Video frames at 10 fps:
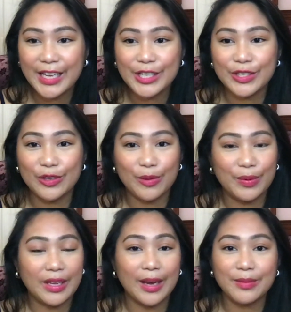so you'll
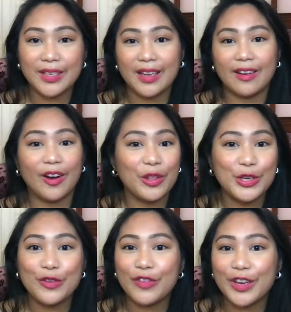be up to date on all the
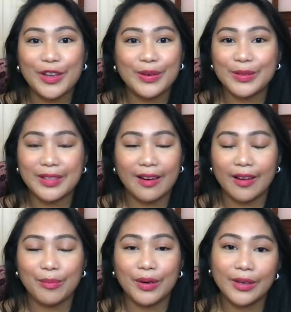new videos that I
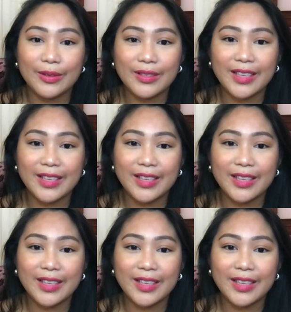post.